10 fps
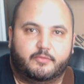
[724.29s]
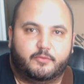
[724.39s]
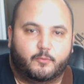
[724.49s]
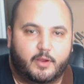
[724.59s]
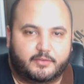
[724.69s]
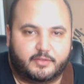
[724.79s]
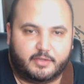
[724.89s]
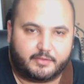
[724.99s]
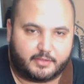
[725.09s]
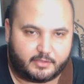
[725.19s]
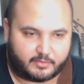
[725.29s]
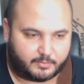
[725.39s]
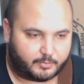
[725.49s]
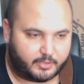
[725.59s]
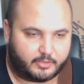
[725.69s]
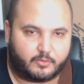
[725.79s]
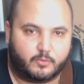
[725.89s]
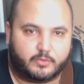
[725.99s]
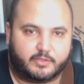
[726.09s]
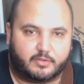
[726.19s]
you for watching. I think it's a pretty
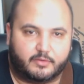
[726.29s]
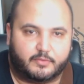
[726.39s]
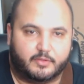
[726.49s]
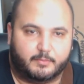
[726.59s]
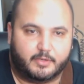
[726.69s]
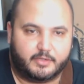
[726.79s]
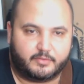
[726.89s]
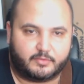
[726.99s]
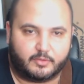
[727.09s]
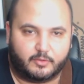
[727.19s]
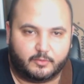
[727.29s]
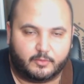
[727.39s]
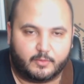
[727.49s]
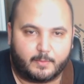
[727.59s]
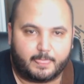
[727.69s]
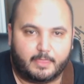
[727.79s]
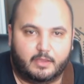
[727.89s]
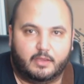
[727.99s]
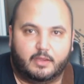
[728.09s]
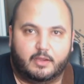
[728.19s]
cool guitar for the money, so
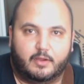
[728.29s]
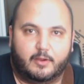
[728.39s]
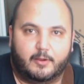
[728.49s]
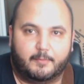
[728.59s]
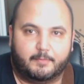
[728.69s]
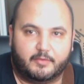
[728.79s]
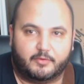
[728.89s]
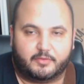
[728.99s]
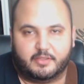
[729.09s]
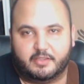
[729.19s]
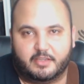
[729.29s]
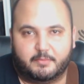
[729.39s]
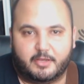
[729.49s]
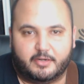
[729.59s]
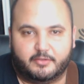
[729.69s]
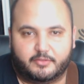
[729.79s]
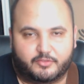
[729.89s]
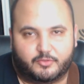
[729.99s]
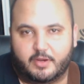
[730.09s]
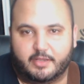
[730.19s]
if you're thinking about it,
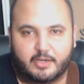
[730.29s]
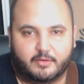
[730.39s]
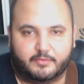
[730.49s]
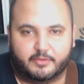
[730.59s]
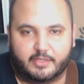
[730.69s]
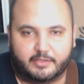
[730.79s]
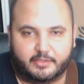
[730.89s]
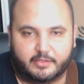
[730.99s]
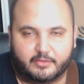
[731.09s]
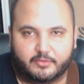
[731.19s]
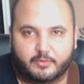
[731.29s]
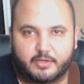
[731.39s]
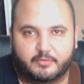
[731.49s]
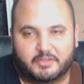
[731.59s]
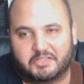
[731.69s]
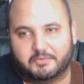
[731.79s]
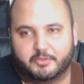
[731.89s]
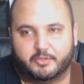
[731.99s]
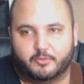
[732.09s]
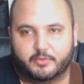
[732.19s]
just try it out. If you like it, that's great. If not, then
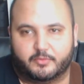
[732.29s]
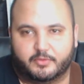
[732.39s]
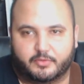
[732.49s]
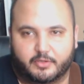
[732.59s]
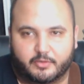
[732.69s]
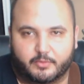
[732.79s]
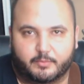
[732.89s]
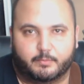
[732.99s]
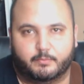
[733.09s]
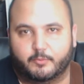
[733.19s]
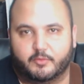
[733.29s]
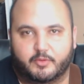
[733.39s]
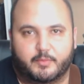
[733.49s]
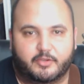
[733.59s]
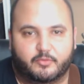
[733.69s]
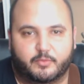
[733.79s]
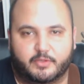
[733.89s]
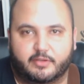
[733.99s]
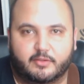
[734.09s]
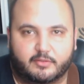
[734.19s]
you can always return it with one of the major
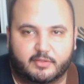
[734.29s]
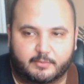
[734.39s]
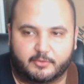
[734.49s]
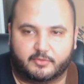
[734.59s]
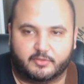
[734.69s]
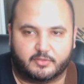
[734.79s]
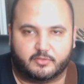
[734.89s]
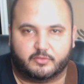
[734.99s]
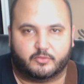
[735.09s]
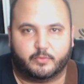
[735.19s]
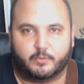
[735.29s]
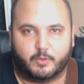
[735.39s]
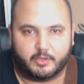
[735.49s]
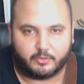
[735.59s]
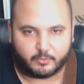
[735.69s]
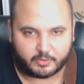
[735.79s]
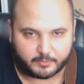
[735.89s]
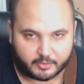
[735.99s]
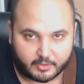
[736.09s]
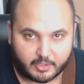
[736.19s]
retailers like Musicians or Sweetwater or whatever.